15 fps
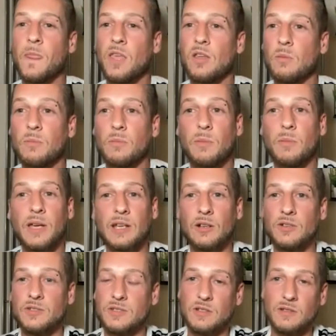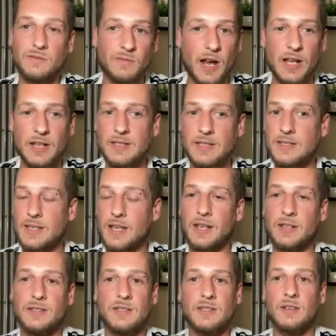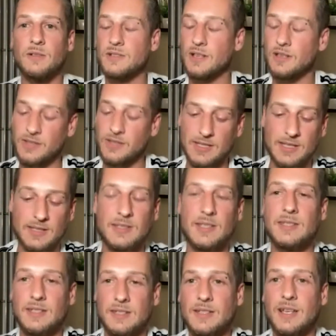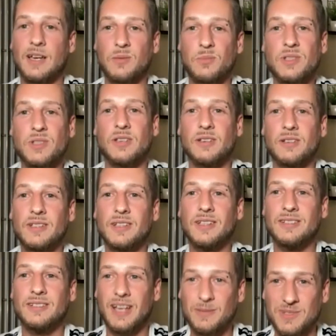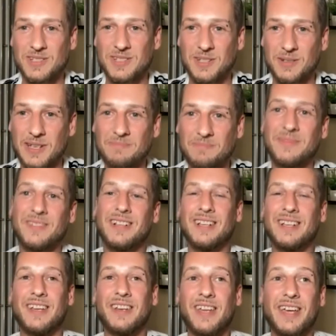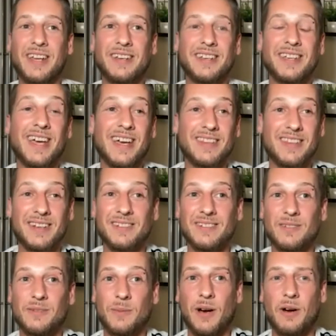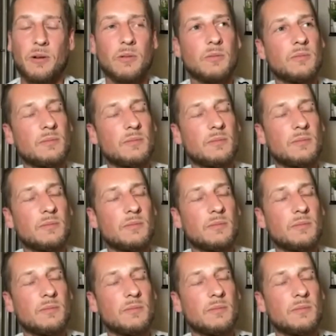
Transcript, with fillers: you know making lots of new friends and you know I was like this is this is time to time to do it and then yeah then about